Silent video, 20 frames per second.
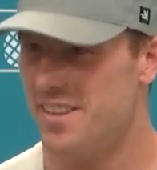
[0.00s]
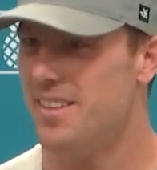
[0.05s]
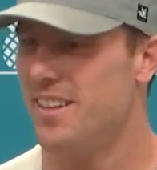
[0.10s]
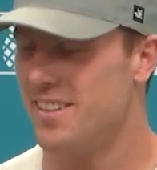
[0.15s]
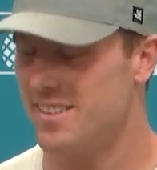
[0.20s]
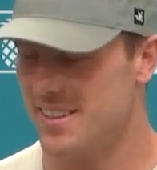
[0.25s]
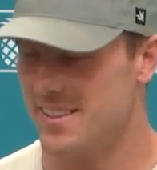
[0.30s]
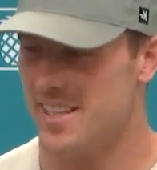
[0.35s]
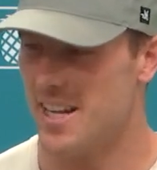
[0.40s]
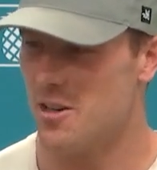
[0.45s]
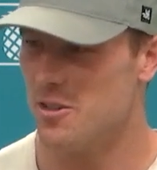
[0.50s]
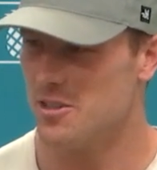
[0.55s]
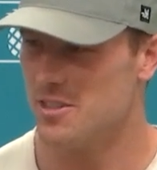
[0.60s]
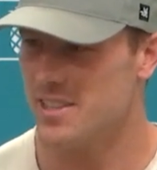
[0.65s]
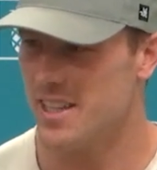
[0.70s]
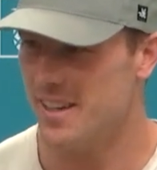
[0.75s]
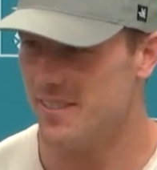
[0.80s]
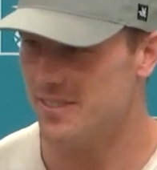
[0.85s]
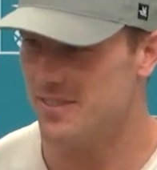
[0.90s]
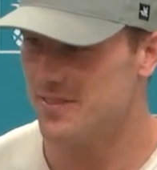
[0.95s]
think the towers
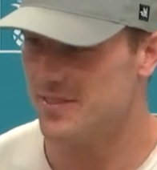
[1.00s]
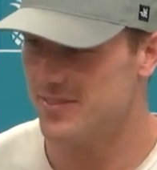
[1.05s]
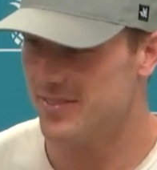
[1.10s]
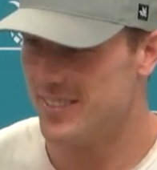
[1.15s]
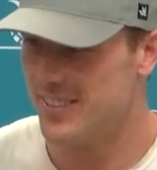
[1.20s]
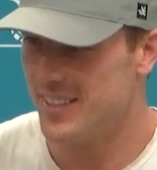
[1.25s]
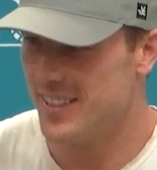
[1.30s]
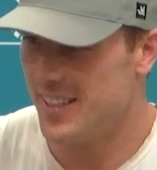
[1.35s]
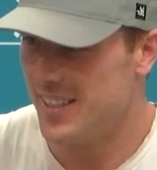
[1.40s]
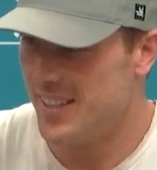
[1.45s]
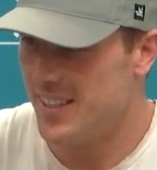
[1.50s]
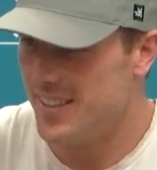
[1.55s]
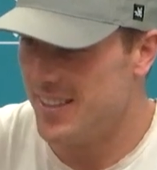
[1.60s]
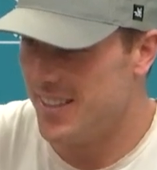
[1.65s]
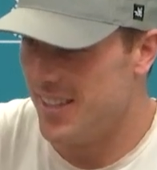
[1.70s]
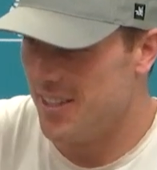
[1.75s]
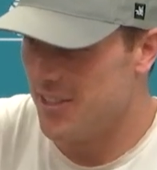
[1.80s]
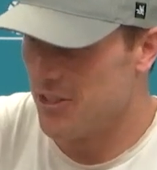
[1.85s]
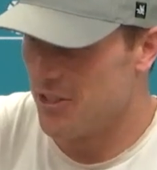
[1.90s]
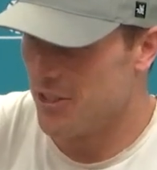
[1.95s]
have
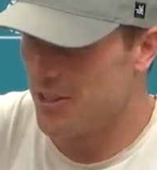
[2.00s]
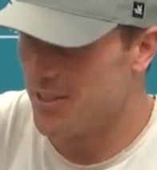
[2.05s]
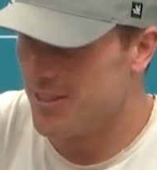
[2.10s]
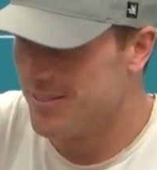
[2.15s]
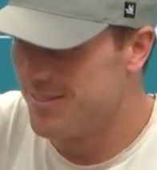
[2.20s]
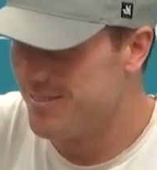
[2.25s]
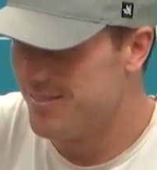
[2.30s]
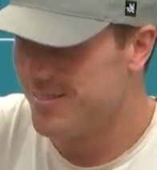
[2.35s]
whatever